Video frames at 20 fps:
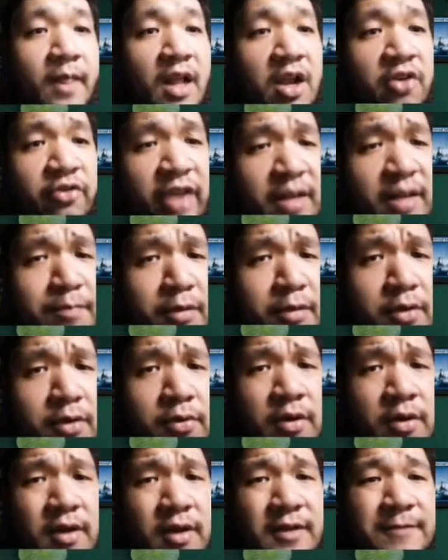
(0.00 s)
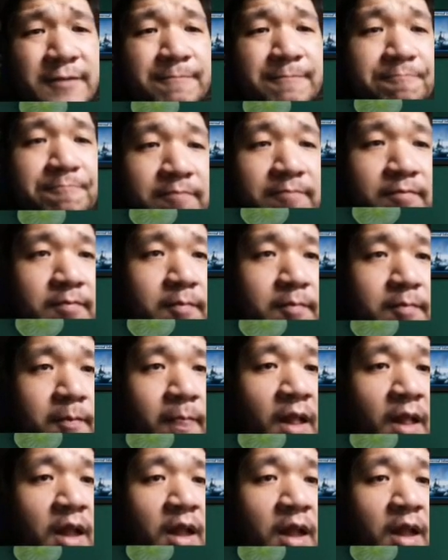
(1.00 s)
Red blue.
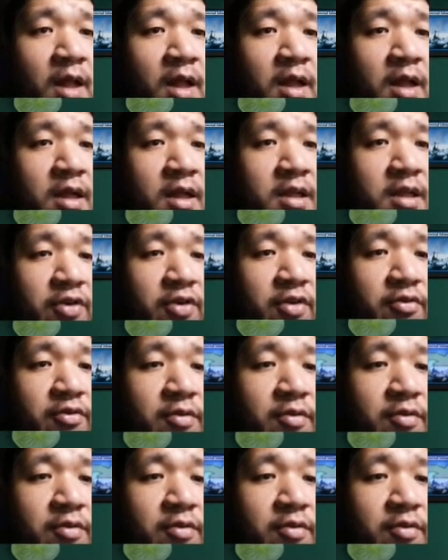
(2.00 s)
Thundering Rebuke.